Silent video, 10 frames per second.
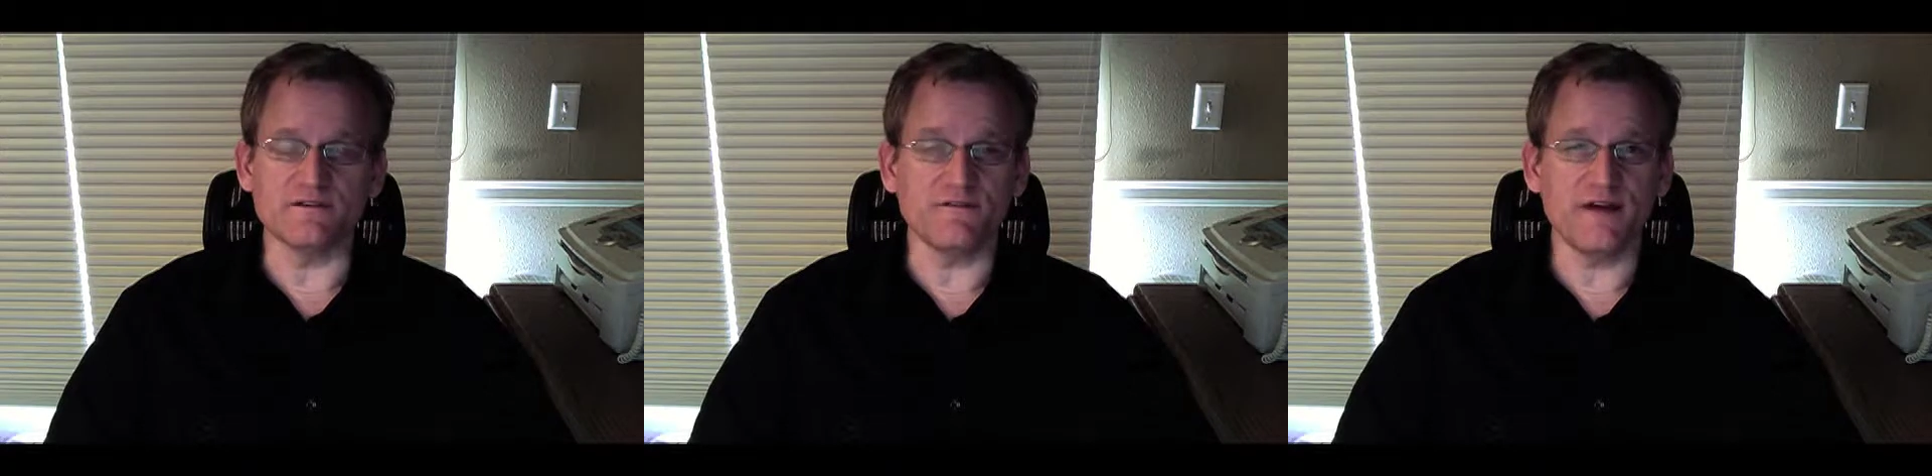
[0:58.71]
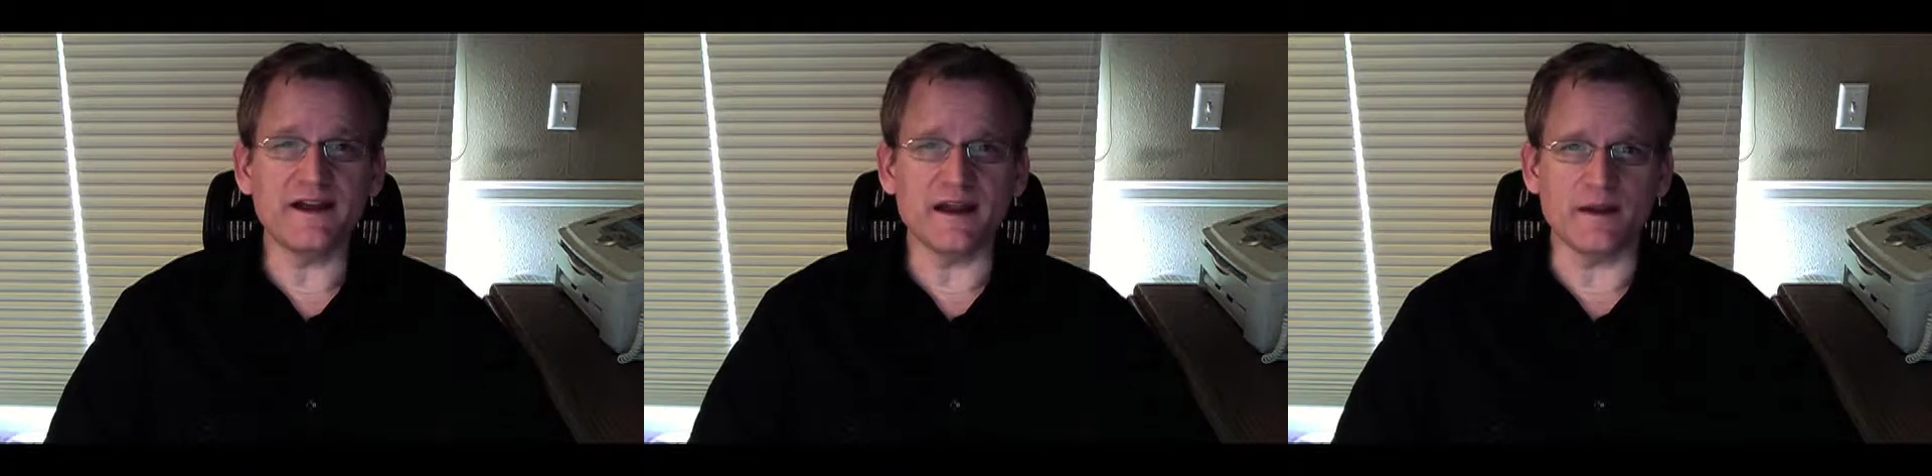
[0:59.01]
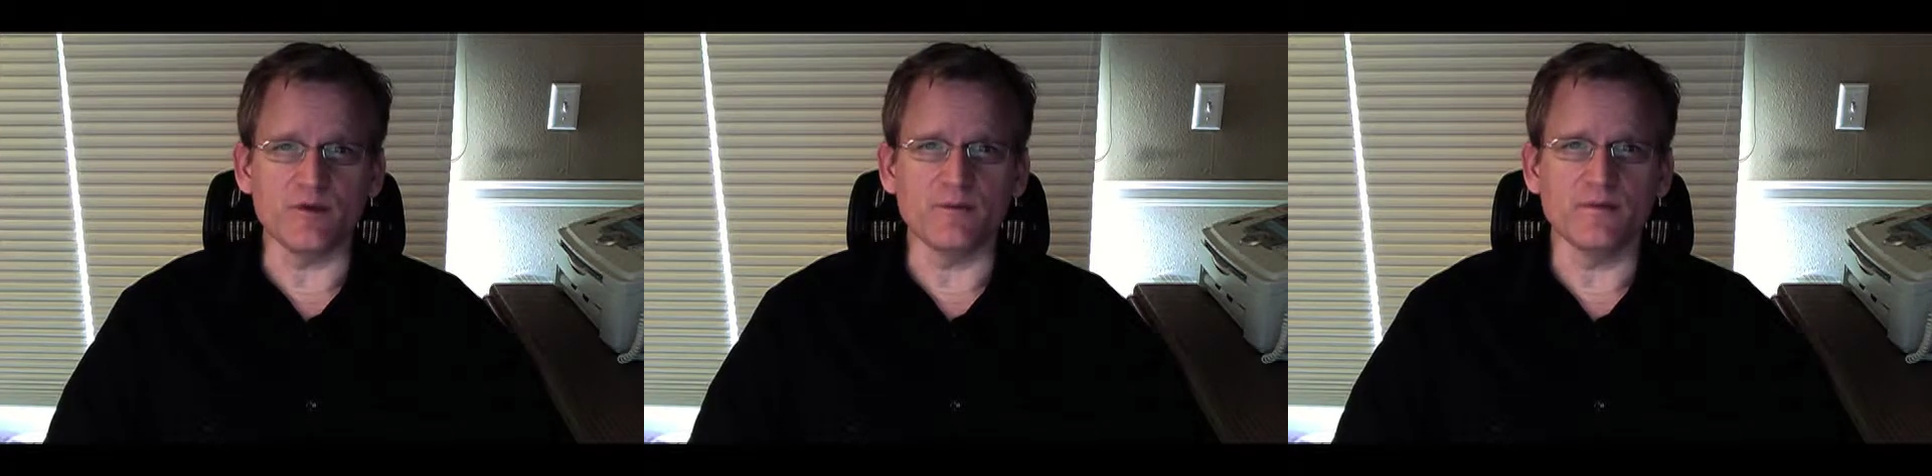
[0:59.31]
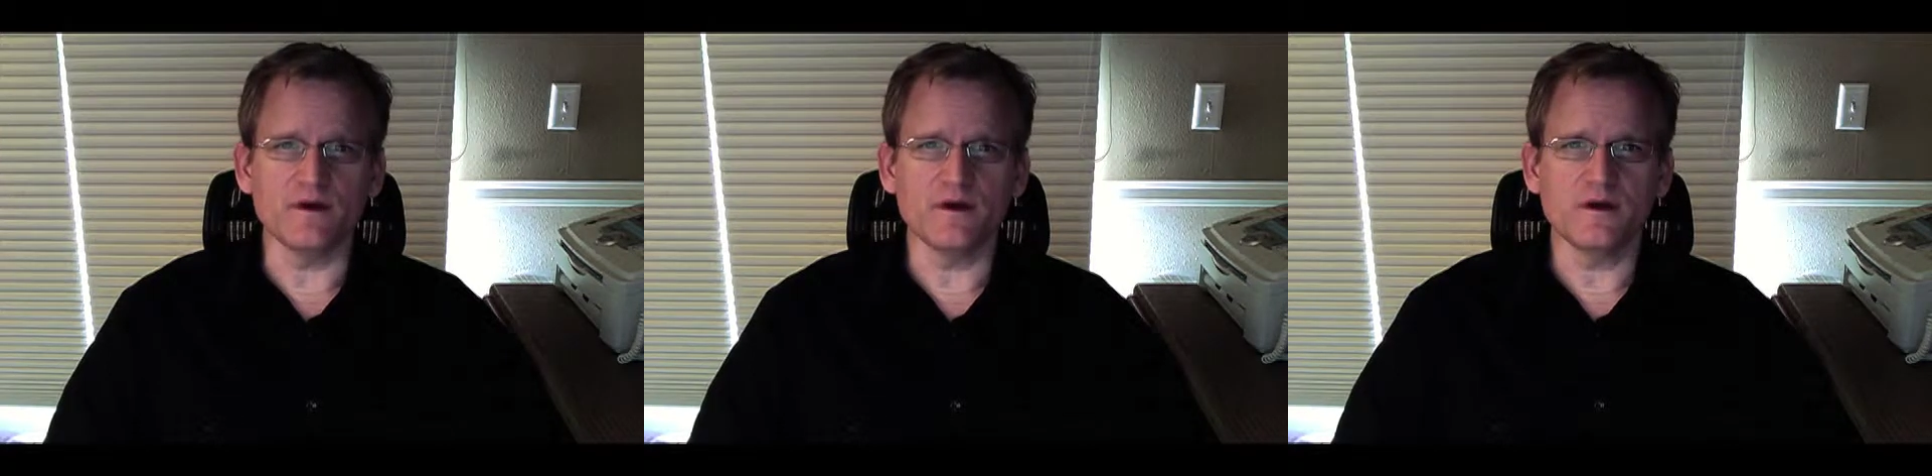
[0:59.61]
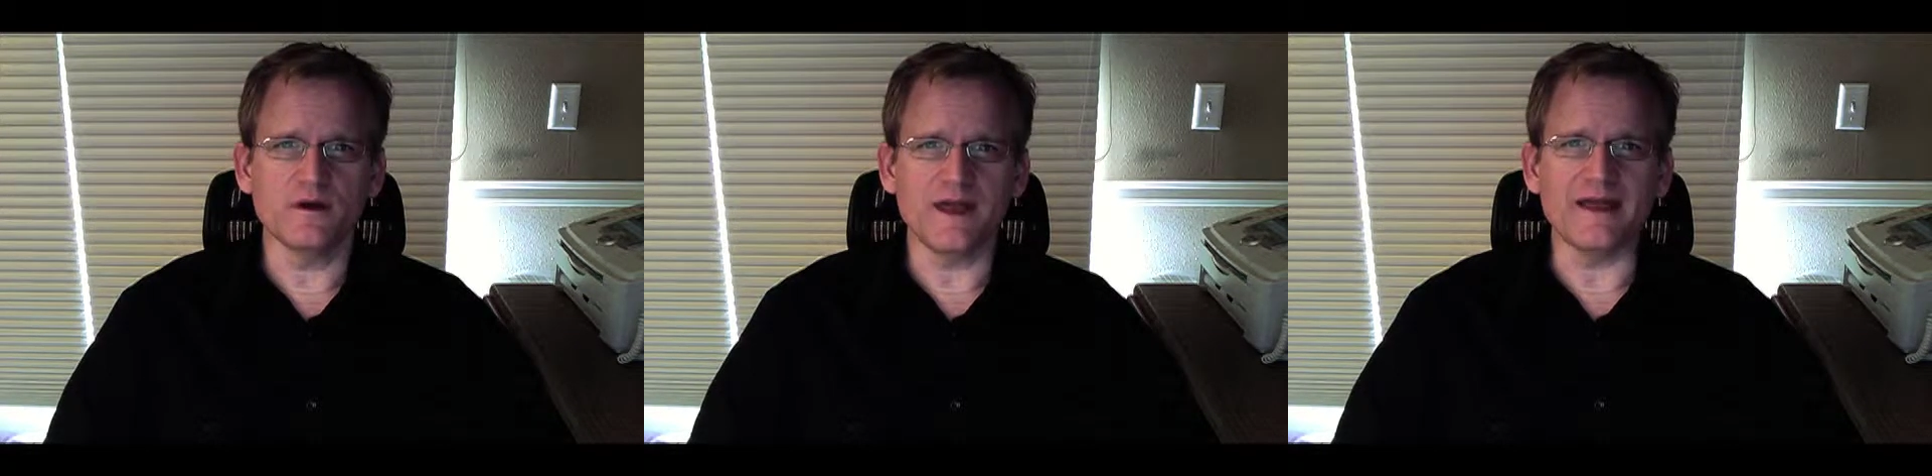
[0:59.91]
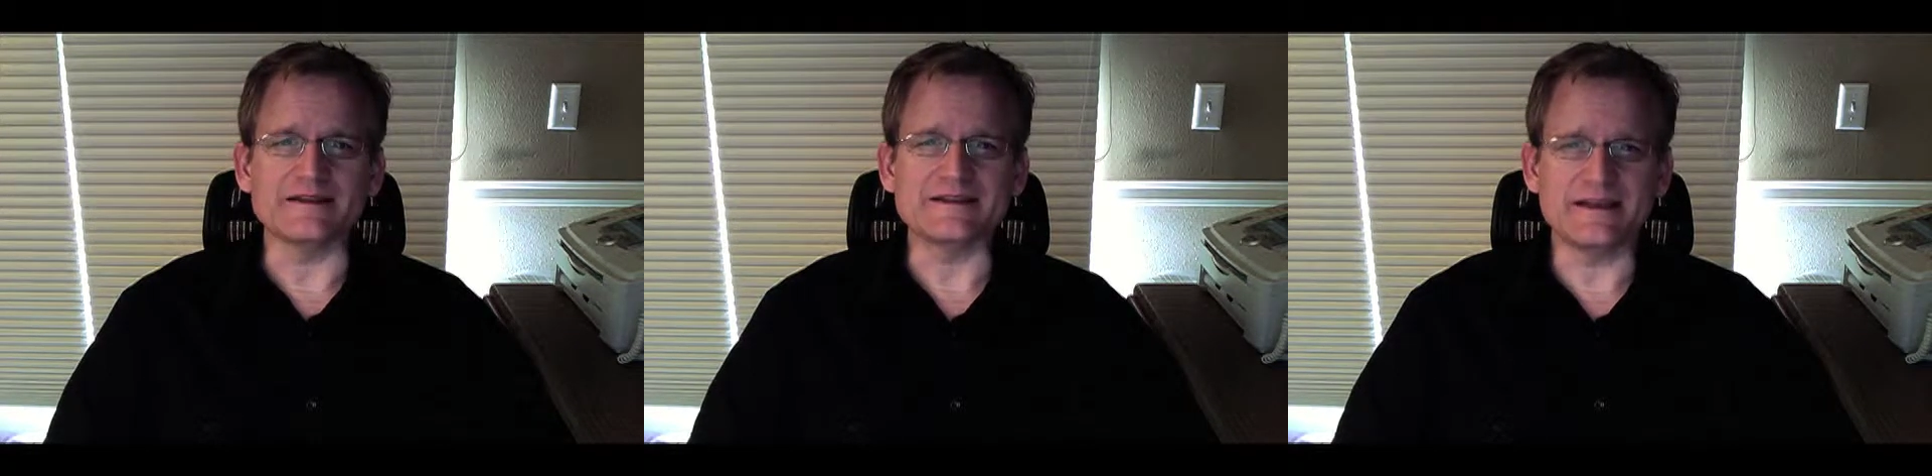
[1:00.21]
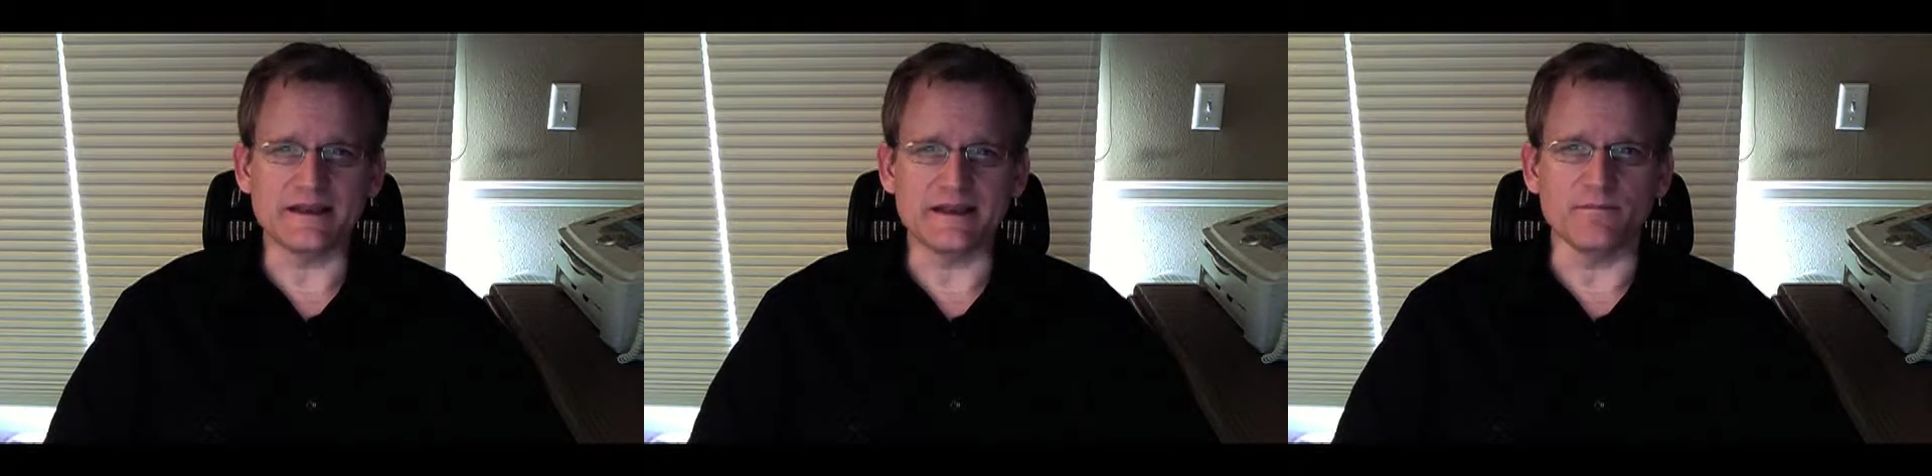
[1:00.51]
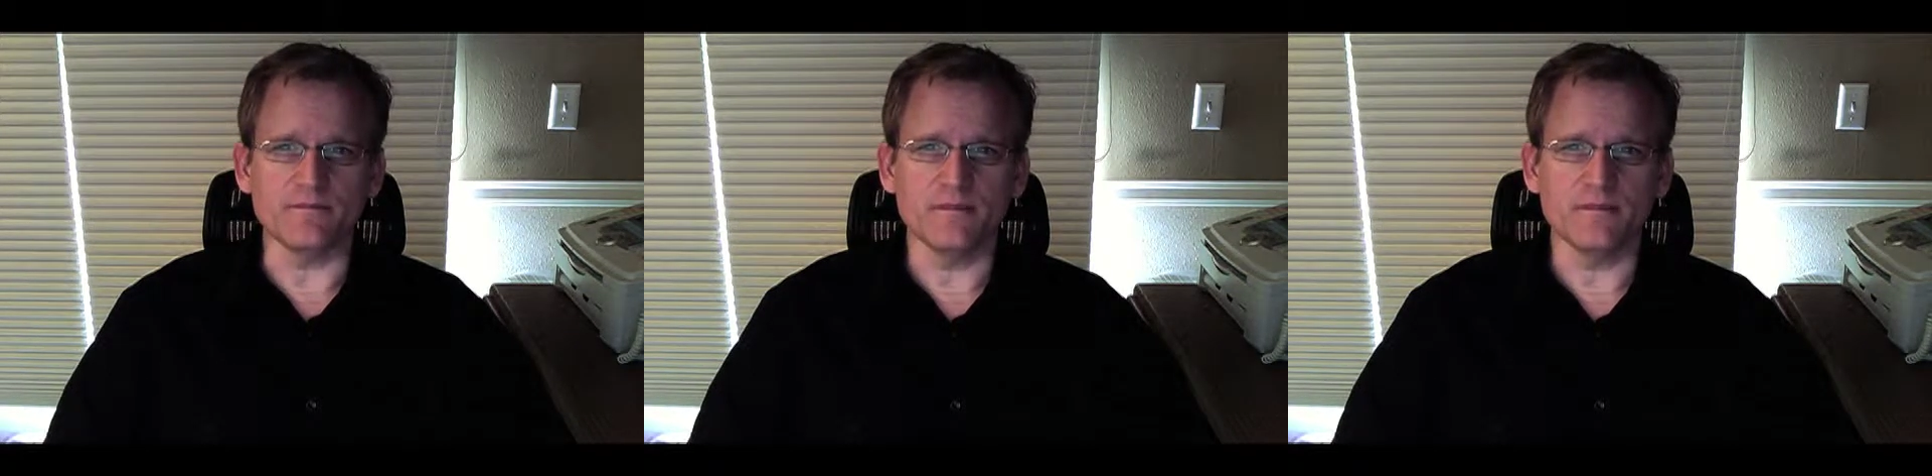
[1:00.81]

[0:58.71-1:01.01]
find Abram and kill him